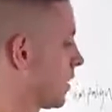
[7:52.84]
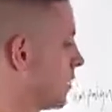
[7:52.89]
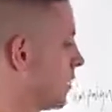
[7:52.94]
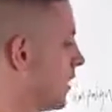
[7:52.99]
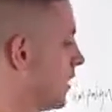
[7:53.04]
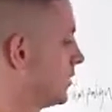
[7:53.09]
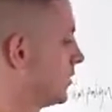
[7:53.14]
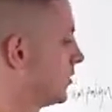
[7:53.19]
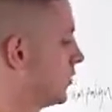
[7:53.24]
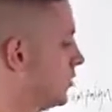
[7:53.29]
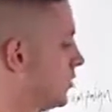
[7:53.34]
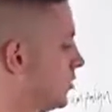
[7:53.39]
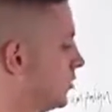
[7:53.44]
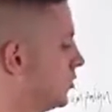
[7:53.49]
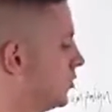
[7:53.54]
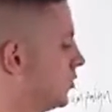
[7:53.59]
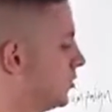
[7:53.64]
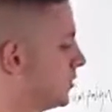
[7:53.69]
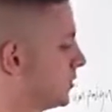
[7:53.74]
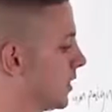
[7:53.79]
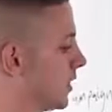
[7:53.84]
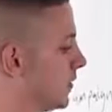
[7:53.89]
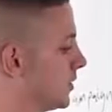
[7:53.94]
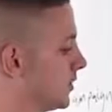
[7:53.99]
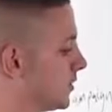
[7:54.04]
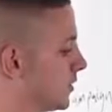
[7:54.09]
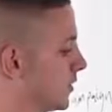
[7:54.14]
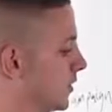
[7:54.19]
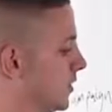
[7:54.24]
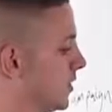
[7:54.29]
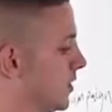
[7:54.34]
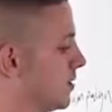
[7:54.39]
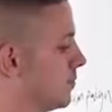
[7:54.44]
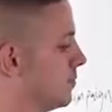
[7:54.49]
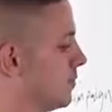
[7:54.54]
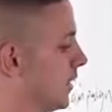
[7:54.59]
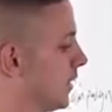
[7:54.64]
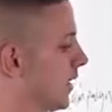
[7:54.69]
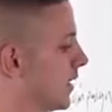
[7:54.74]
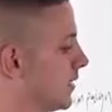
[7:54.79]
right? So YouTube is obviously the
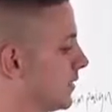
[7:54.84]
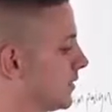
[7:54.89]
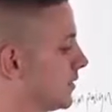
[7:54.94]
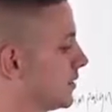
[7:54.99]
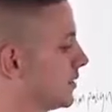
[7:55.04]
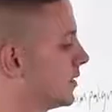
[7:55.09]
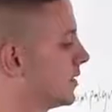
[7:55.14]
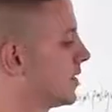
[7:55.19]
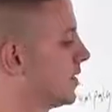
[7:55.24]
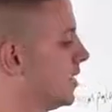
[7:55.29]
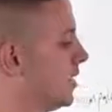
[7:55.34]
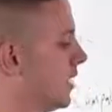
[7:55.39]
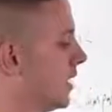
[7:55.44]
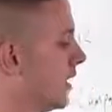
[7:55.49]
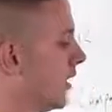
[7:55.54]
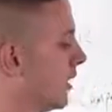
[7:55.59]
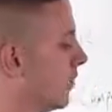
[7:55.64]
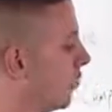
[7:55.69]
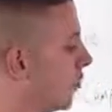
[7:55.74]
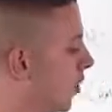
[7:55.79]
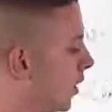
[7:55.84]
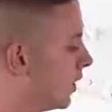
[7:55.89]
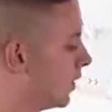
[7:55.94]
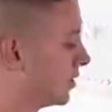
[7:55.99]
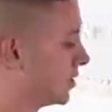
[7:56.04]
biggest one.